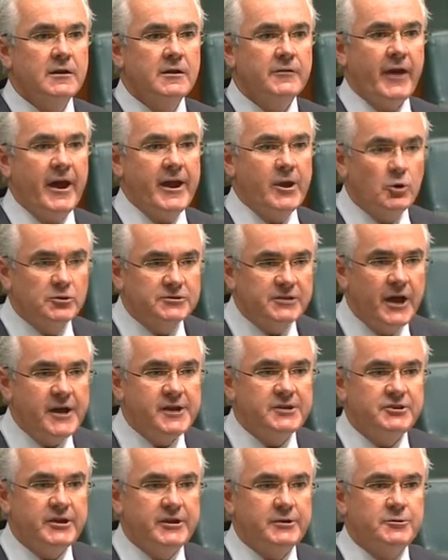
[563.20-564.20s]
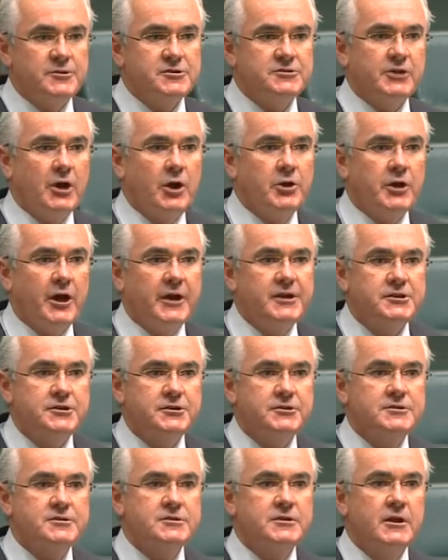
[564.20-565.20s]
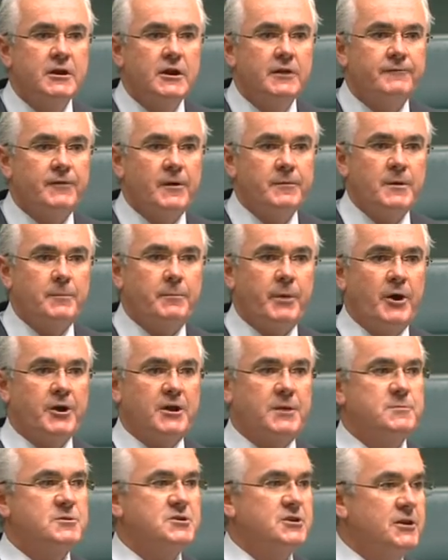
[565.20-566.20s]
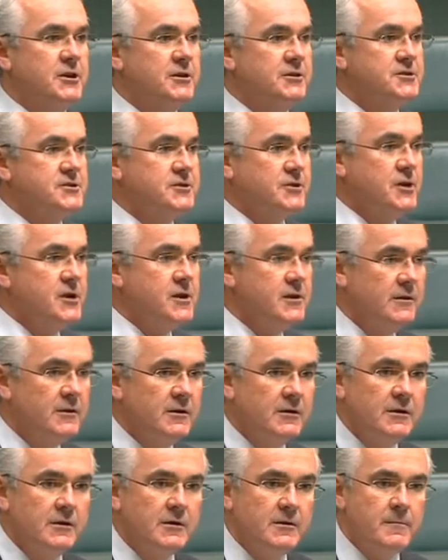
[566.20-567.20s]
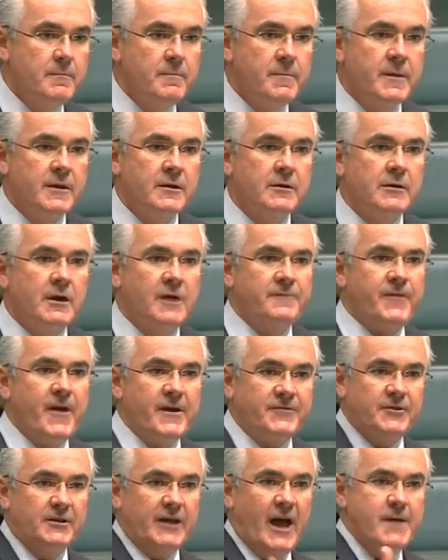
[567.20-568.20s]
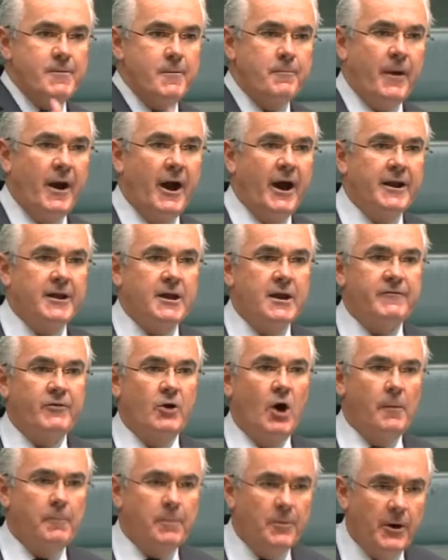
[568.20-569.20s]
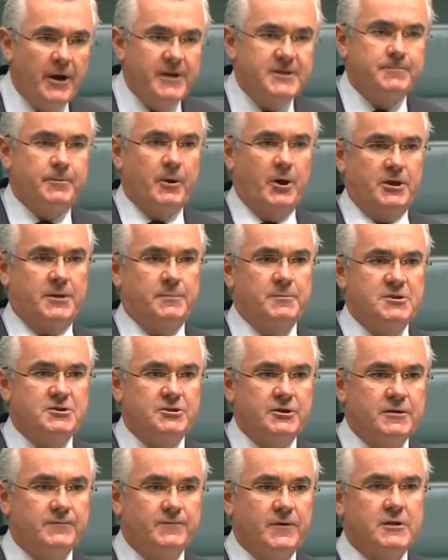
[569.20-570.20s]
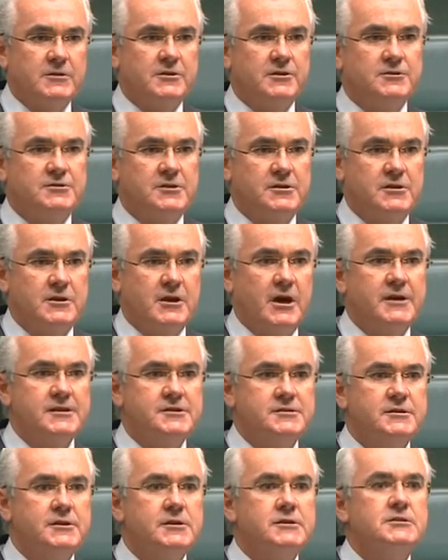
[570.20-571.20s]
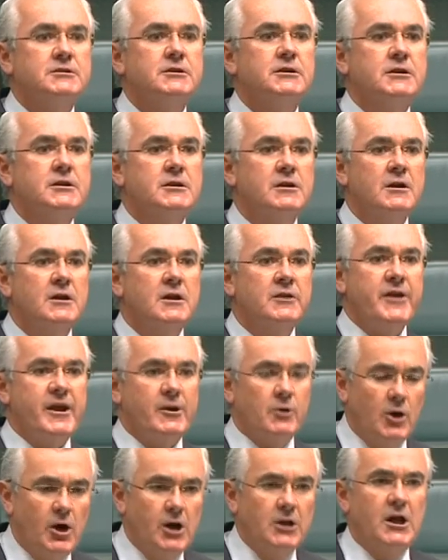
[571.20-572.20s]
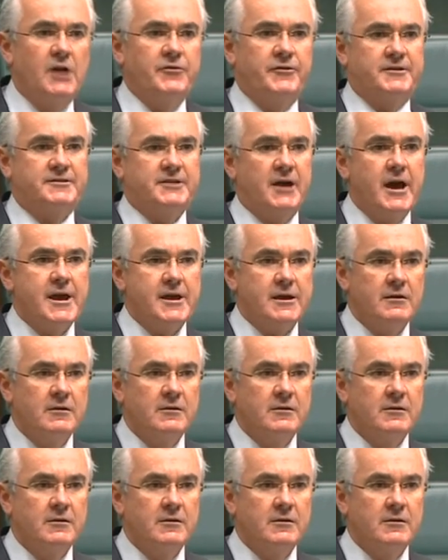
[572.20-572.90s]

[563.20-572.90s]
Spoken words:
They all take generous donations from the poker machine industry. In fact, the Labor Party even operates poker machine venues in the ACT. They're all on the take.